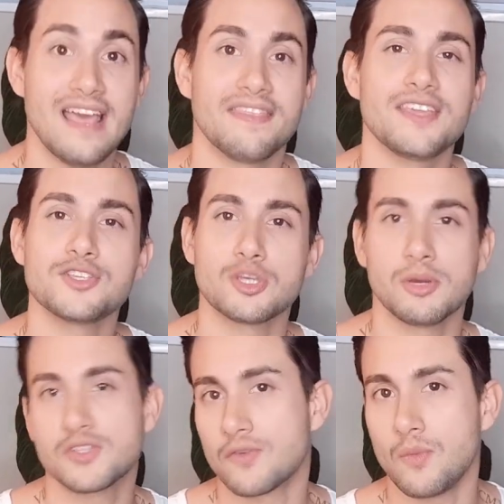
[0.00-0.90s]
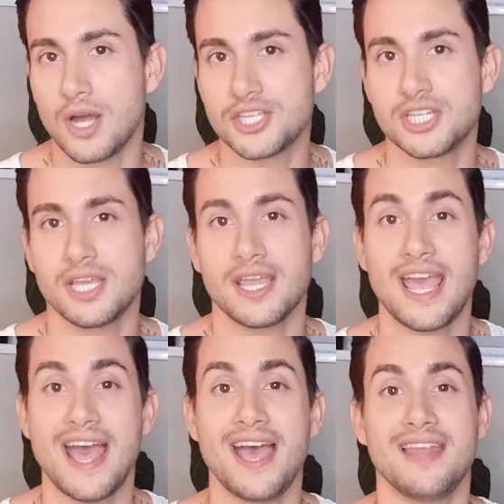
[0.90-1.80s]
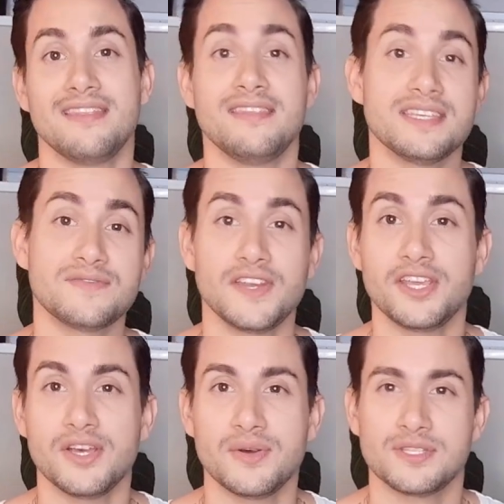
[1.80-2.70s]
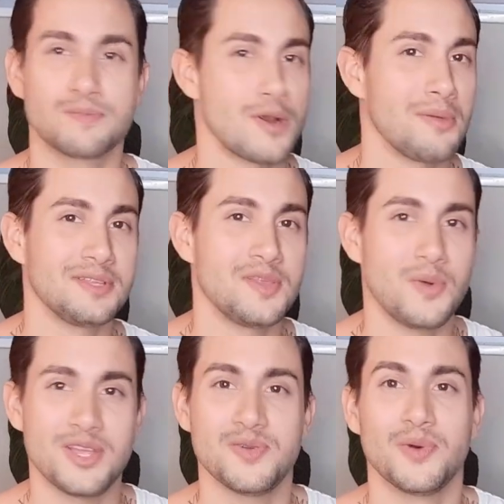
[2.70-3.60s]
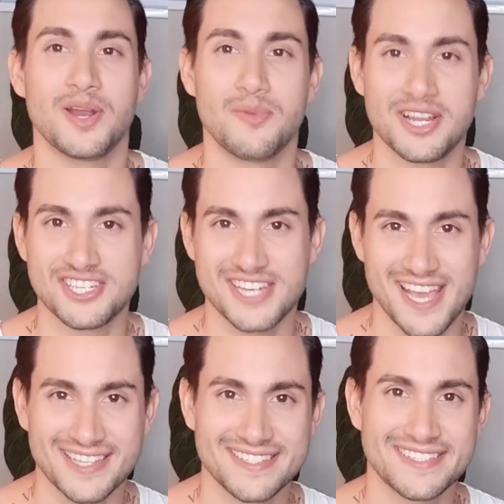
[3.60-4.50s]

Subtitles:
Thank you so much for watching, and this video is probably the one you want to watch next.